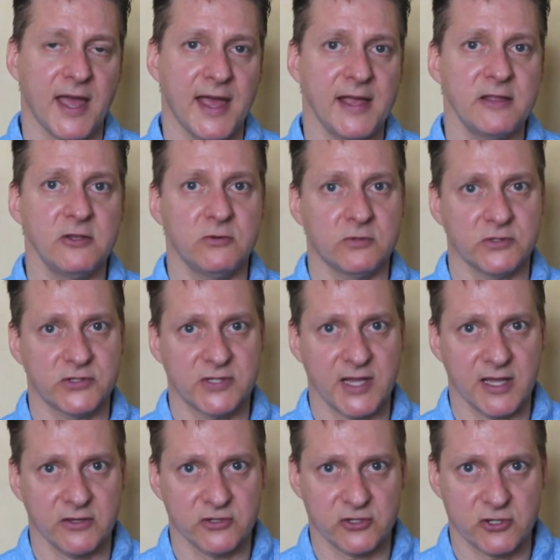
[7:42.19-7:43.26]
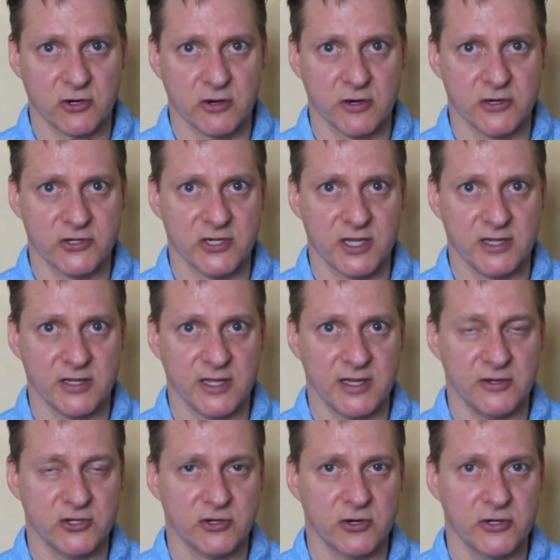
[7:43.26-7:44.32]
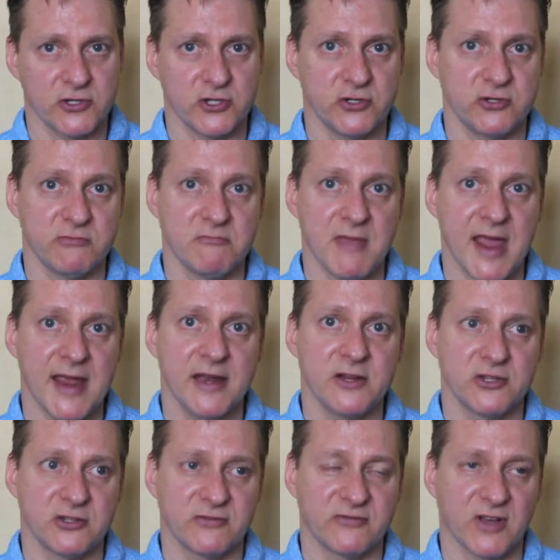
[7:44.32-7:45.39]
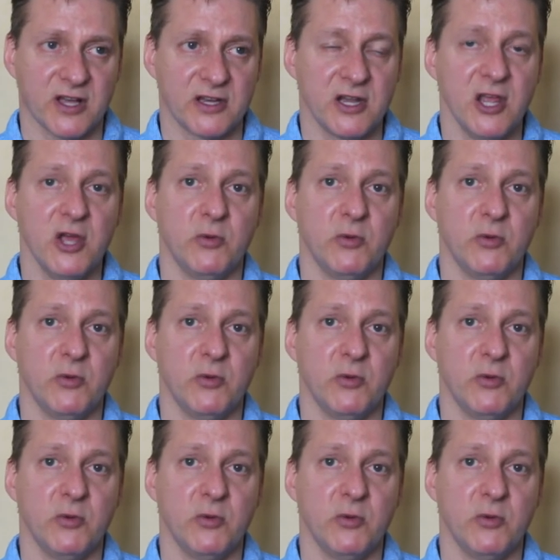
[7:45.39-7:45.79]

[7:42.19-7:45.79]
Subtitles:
annual sales charge that they charge you to manage the fund.